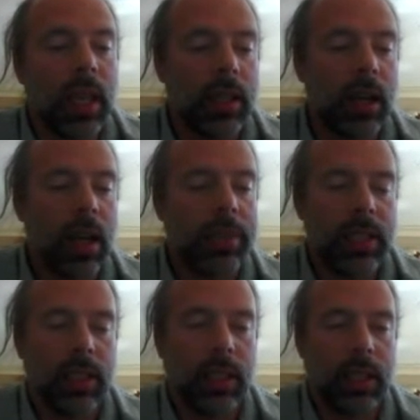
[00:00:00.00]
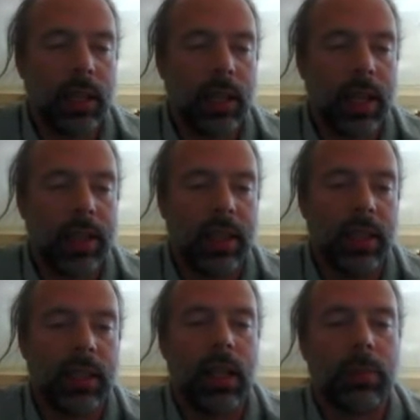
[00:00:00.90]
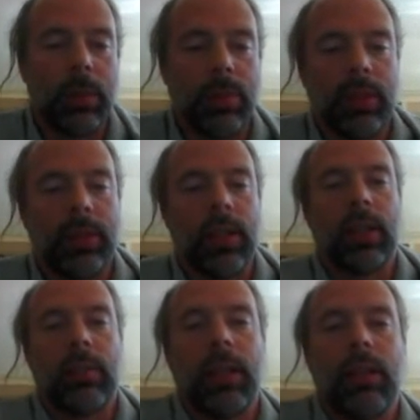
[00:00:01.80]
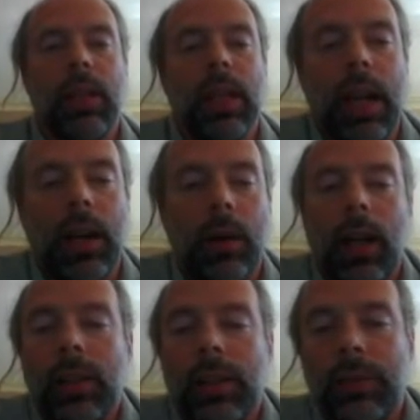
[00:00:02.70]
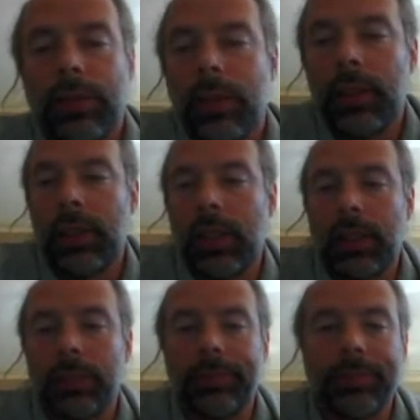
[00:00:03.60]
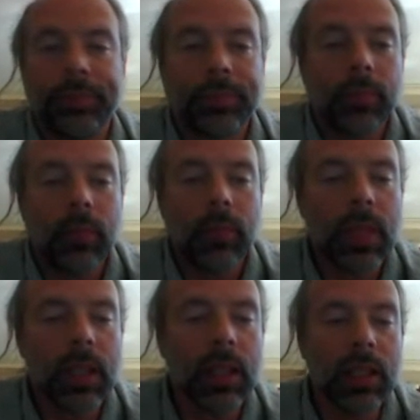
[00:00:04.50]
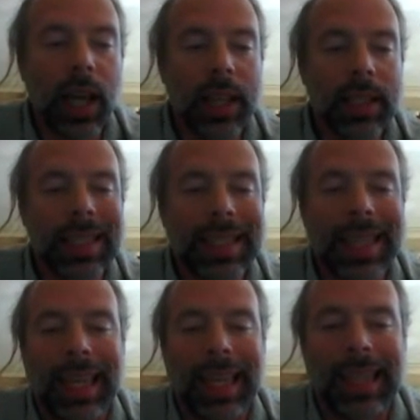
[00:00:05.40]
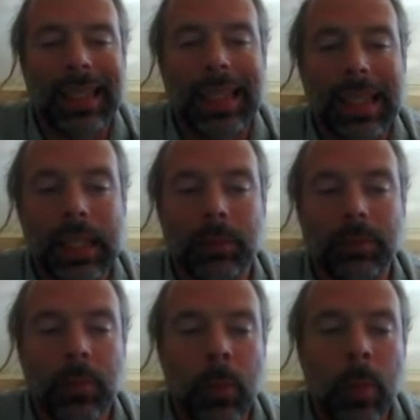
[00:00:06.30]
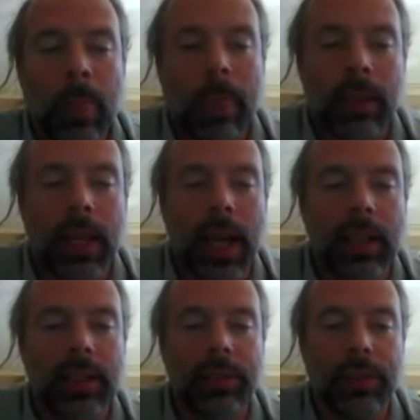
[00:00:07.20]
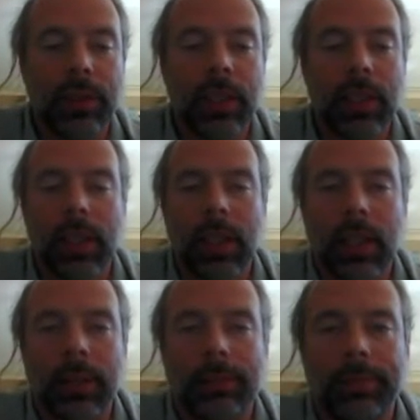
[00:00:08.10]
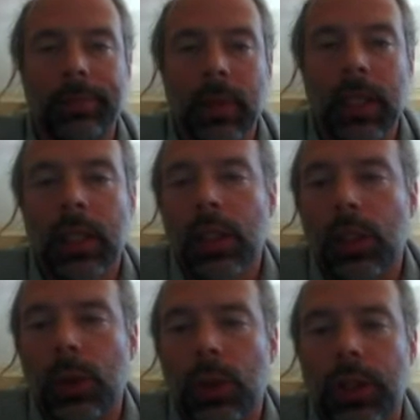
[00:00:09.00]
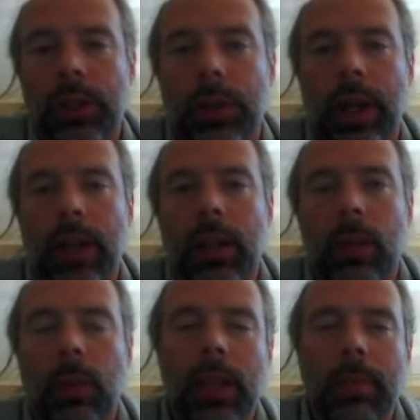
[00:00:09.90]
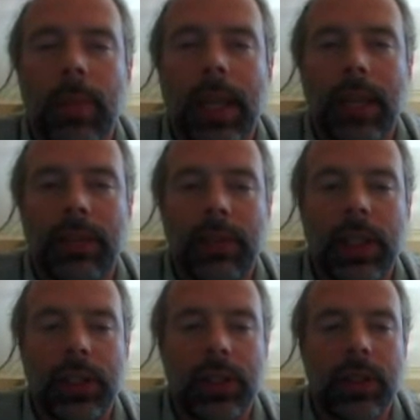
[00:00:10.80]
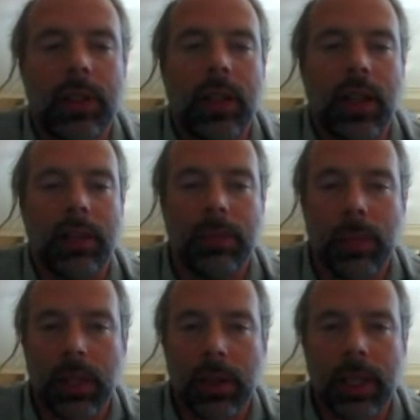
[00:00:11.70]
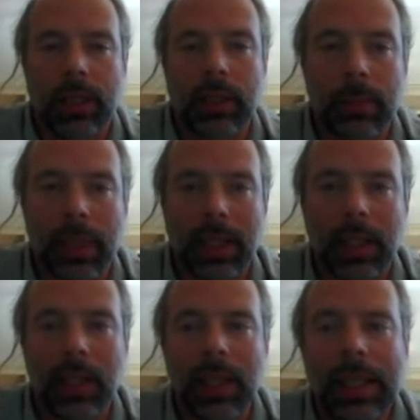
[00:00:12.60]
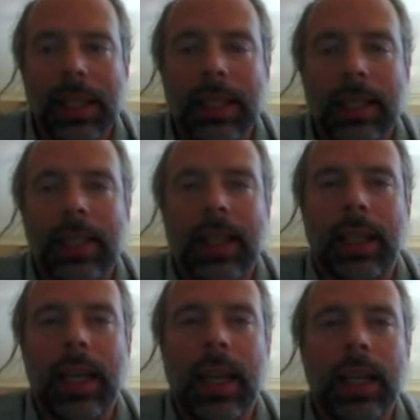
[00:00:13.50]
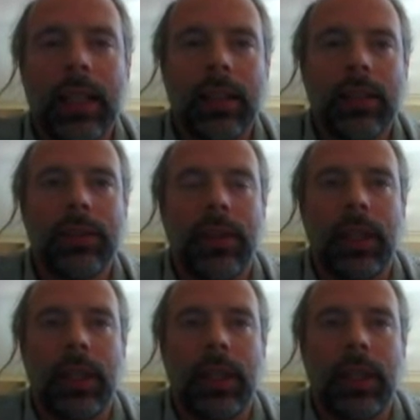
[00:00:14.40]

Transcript: And then obviously, I think a lot of people have talked about how different clients can attack different users, right? One of the main features of Bitcoin Unlimited is that it kind of